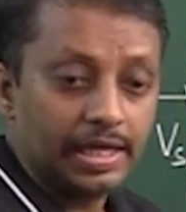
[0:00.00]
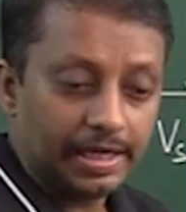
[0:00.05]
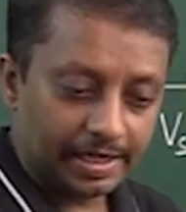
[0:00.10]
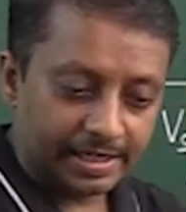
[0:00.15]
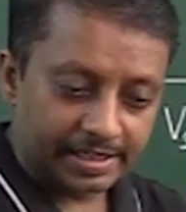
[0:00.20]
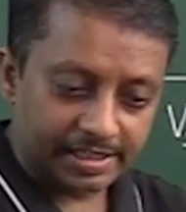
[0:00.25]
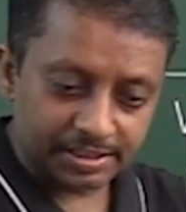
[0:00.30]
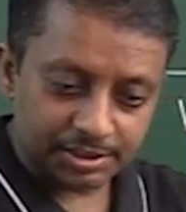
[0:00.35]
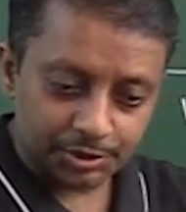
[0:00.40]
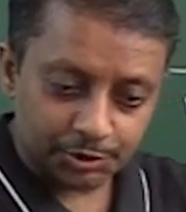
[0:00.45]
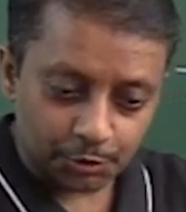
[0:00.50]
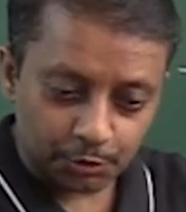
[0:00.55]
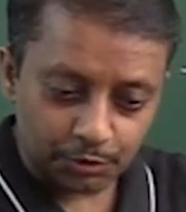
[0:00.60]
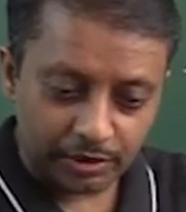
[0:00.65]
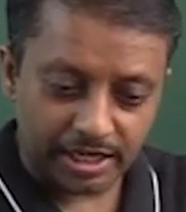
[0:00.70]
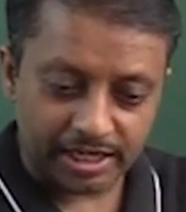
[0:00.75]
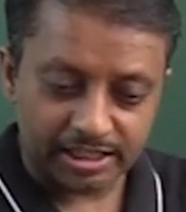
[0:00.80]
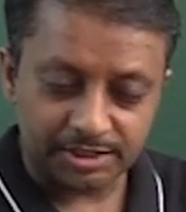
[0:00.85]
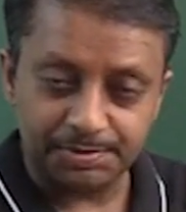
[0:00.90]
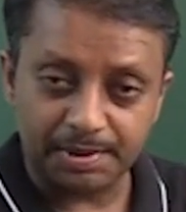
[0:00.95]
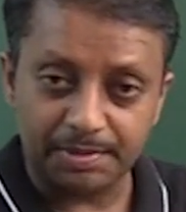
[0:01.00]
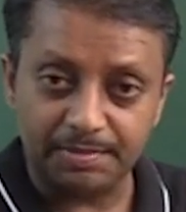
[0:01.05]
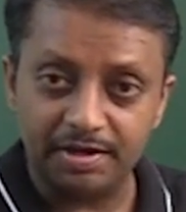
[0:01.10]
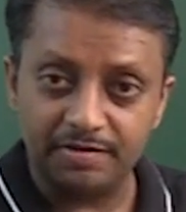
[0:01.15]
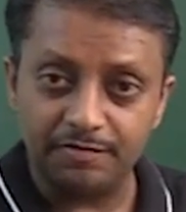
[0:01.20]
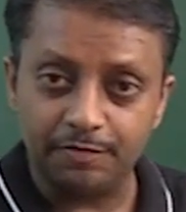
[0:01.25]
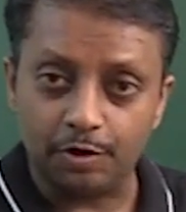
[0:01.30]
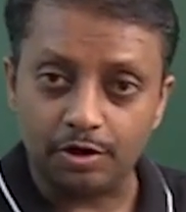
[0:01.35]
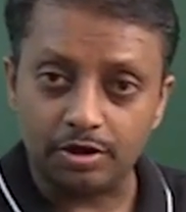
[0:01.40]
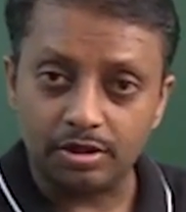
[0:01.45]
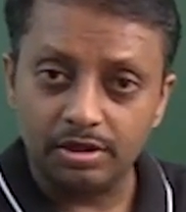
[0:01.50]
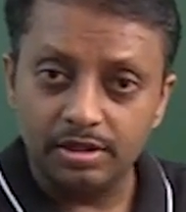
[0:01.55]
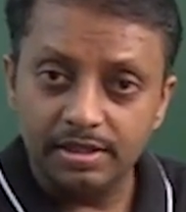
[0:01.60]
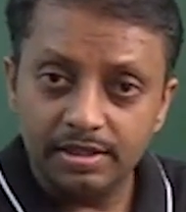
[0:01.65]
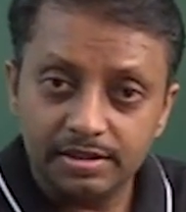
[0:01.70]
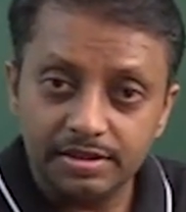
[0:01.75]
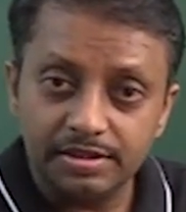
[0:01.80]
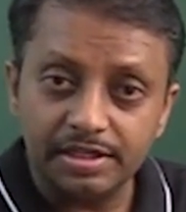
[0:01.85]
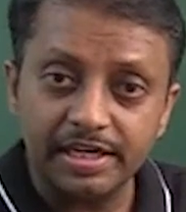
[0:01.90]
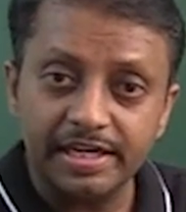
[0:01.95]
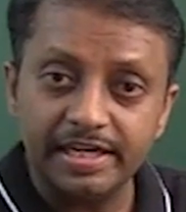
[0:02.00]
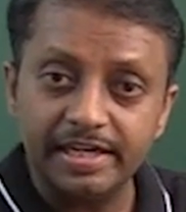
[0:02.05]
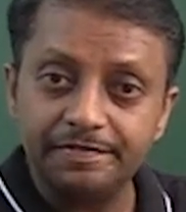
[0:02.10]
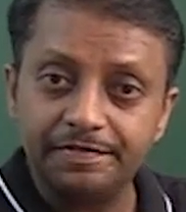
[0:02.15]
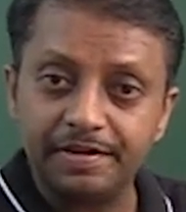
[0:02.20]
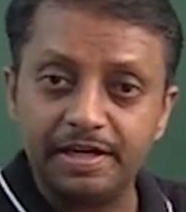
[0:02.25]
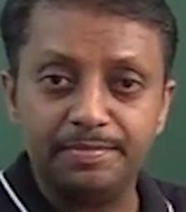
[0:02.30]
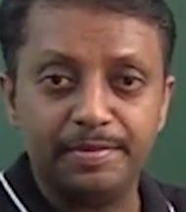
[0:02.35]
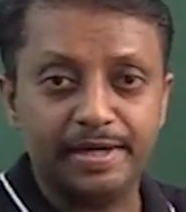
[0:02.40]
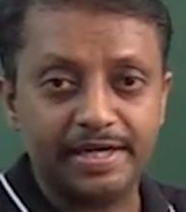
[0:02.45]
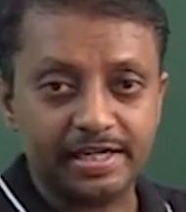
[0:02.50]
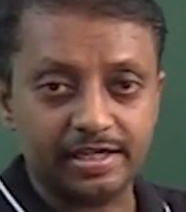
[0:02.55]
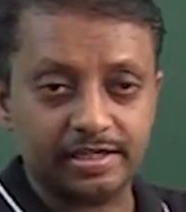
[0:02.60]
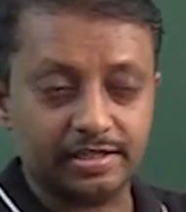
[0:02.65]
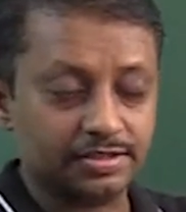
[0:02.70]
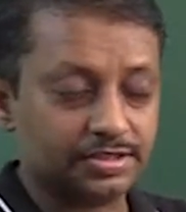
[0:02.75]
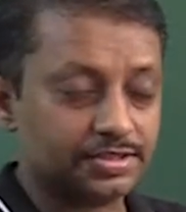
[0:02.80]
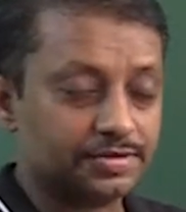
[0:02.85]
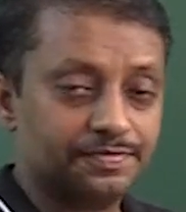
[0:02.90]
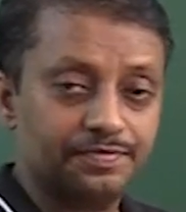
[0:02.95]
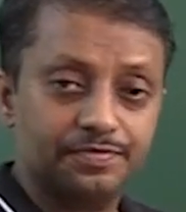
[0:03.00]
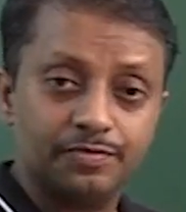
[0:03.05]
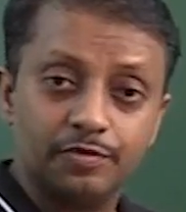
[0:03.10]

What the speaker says: Let us do the experiment for three different materials.